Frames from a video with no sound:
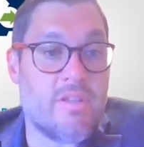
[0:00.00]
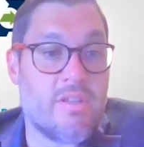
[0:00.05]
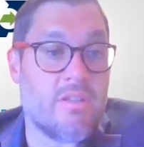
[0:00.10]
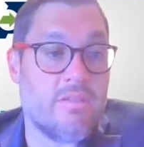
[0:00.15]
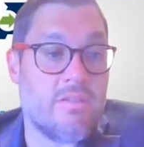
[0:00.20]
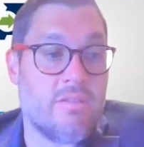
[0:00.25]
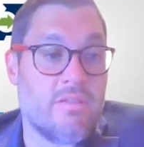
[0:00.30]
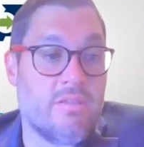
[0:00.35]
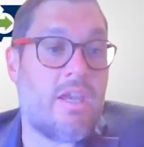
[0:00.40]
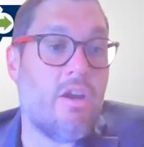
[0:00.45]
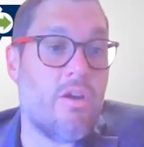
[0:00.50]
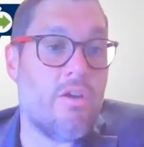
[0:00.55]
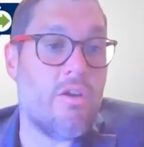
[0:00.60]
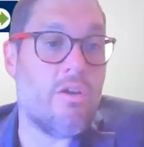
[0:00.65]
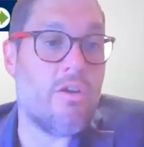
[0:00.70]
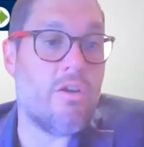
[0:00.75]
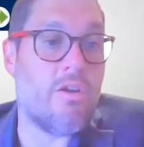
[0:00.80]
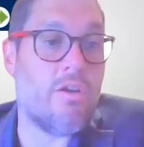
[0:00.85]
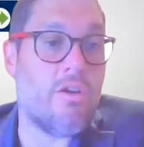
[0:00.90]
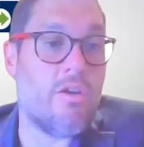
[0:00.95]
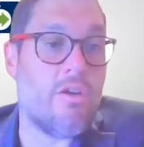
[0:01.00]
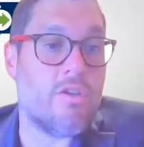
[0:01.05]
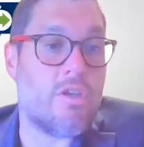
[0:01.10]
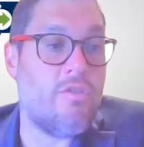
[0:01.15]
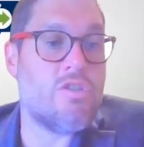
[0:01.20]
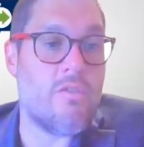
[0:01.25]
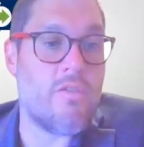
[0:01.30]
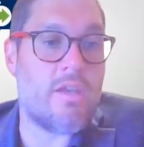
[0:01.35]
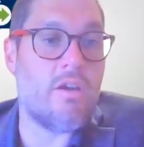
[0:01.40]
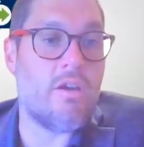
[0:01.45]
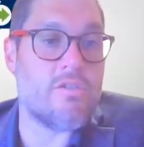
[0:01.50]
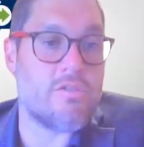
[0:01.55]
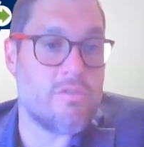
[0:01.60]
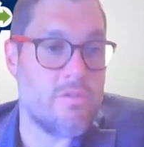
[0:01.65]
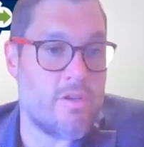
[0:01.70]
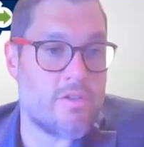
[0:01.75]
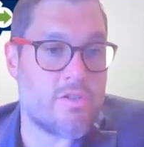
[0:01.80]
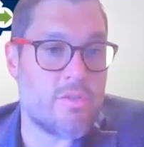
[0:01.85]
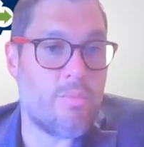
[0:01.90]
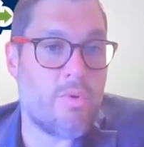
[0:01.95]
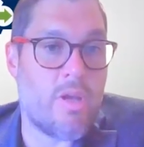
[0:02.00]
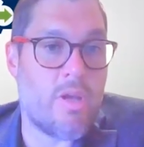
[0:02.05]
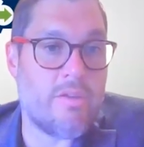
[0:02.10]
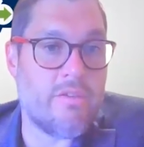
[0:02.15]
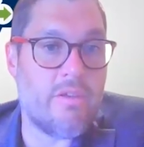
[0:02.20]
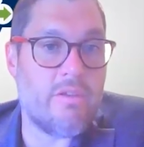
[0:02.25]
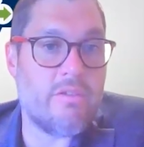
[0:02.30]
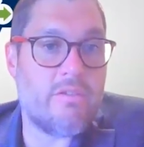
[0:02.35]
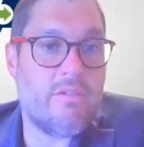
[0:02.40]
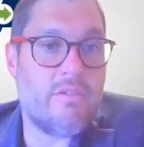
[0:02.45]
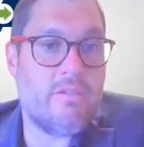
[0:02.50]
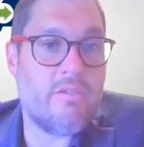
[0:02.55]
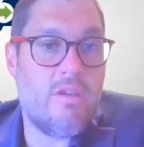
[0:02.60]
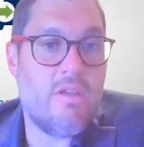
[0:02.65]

Is the confusion in the carrier selection process.